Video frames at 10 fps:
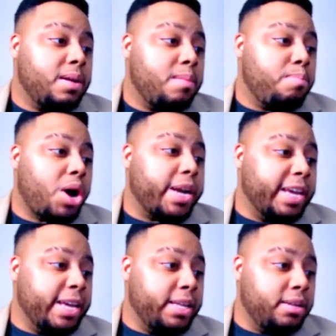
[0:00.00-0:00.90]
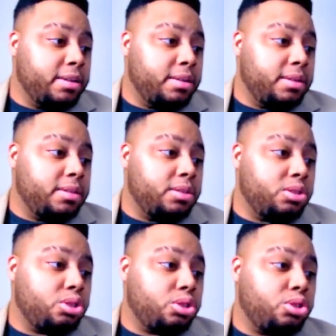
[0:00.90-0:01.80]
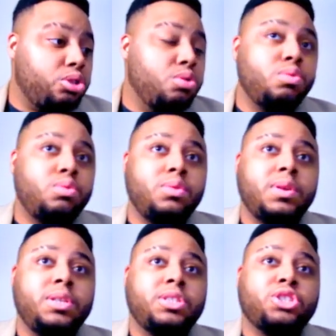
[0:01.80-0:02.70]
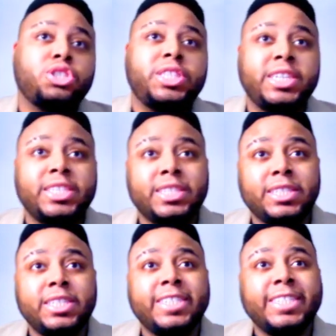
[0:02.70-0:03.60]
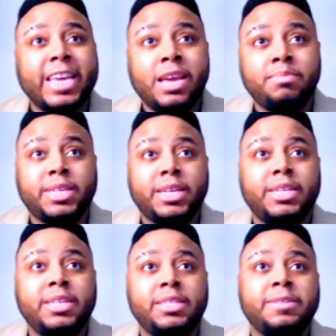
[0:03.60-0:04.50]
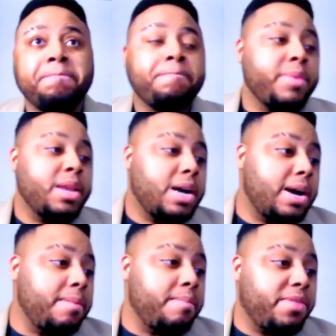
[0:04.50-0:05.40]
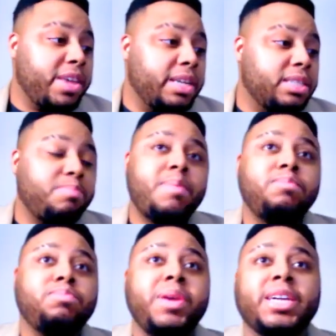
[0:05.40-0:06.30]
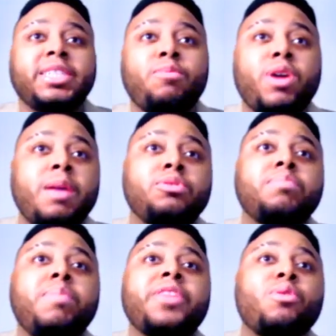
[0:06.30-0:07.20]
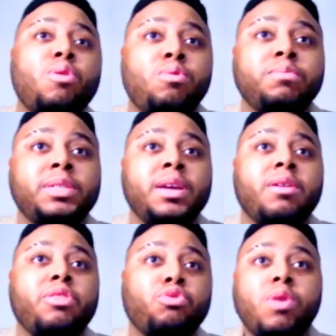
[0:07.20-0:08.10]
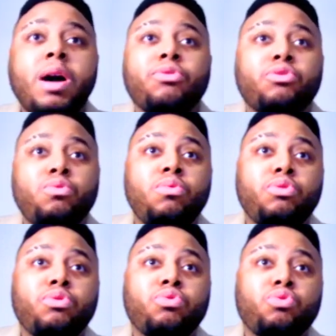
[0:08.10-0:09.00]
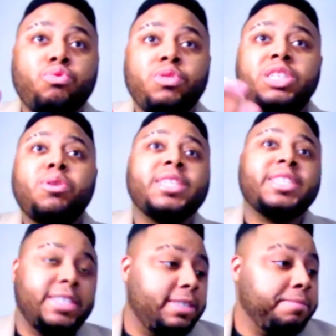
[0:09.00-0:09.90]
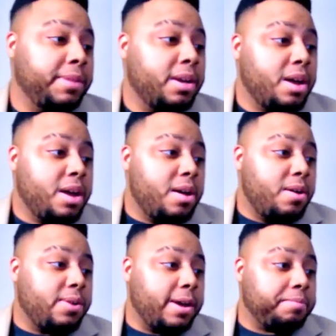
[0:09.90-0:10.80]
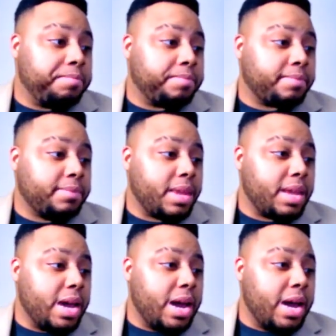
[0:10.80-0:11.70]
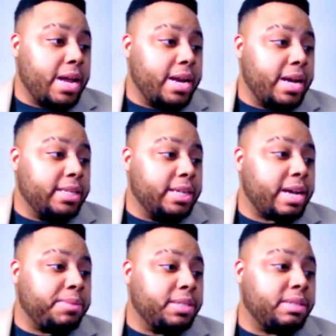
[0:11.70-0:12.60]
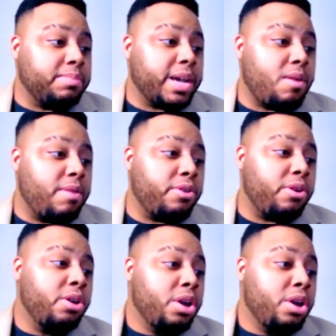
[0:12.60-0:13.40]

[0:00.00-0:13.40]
bought in to these schemes and these things, because they were able to buy their homes through these processes. Okay, and they tapped into something. However,